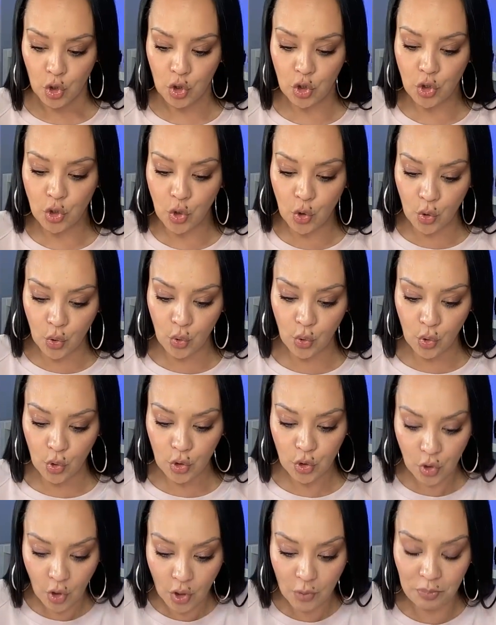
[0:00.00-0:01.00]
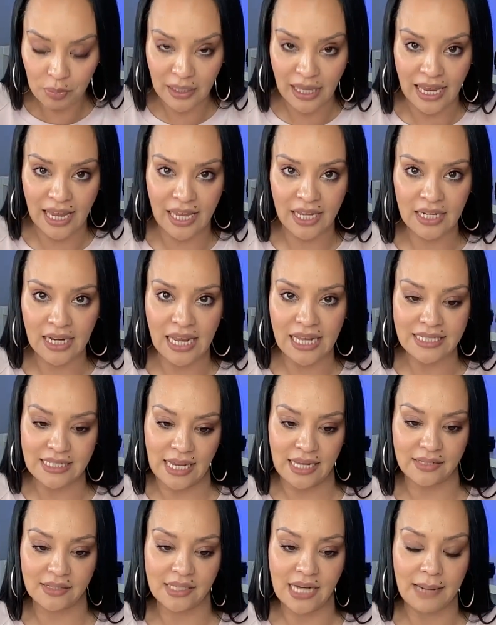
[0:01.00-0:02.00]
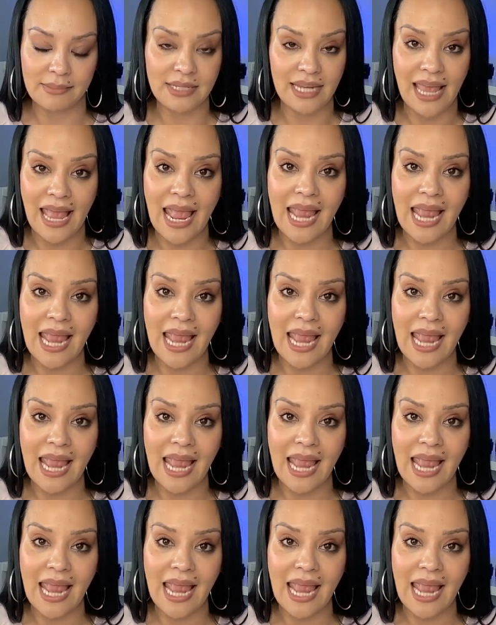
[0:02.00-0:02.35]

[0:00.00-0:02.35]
you your plan it takes time to